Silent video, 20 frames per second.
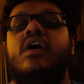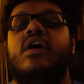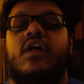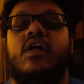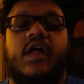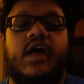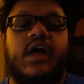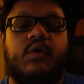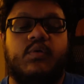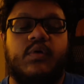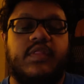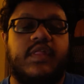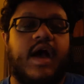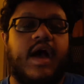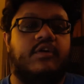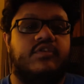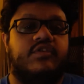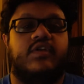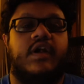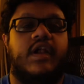I
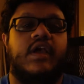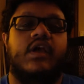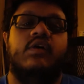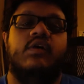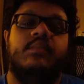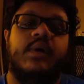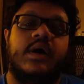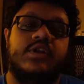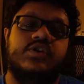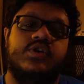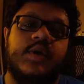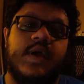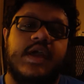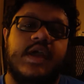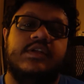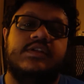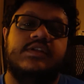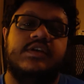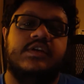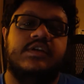was running Ubuntu
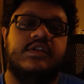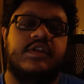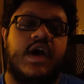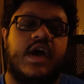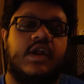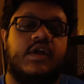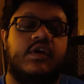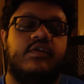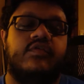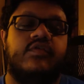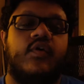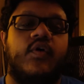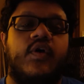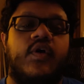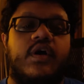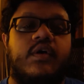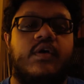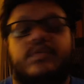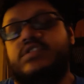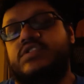
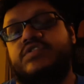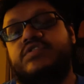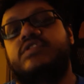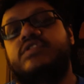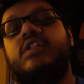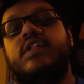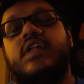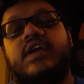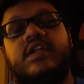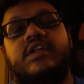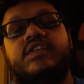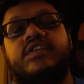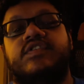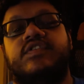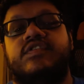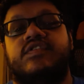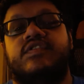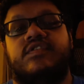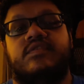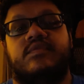18.04, which is the
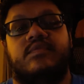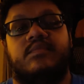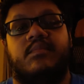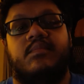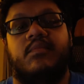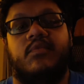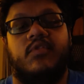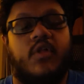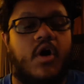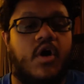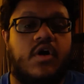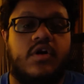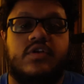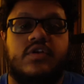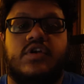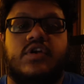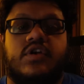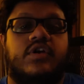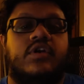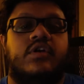latest
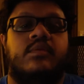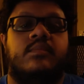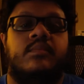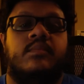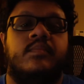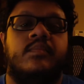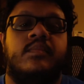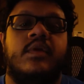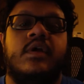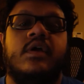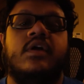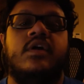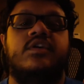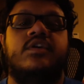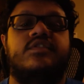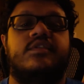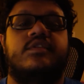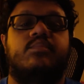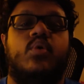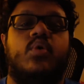long-term
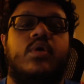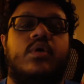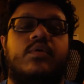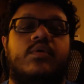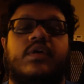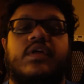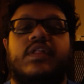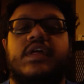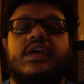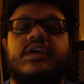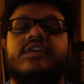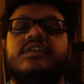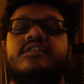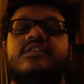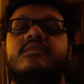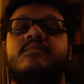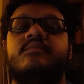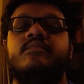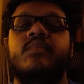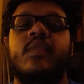support release.
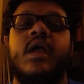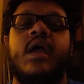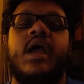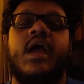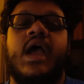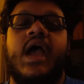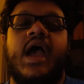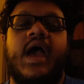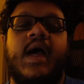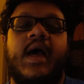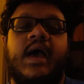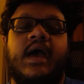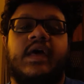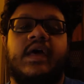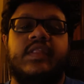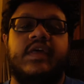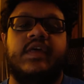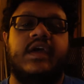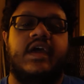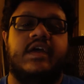
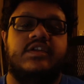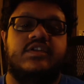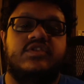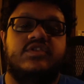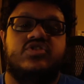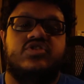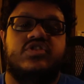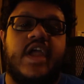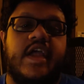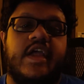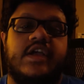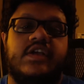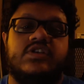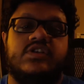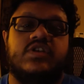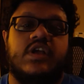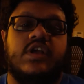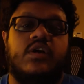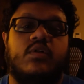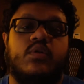And they had just
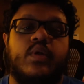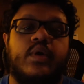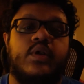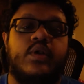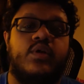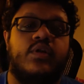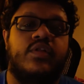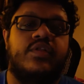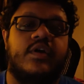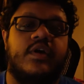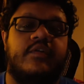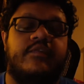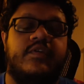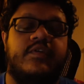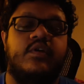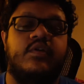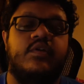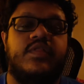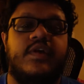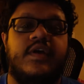changed a
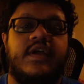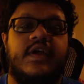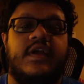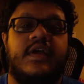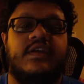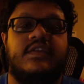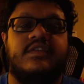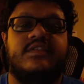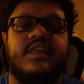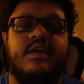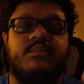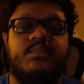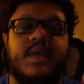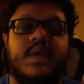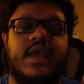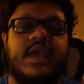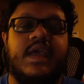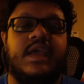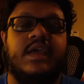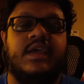few things that
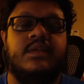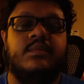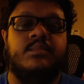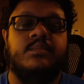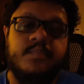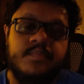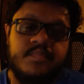made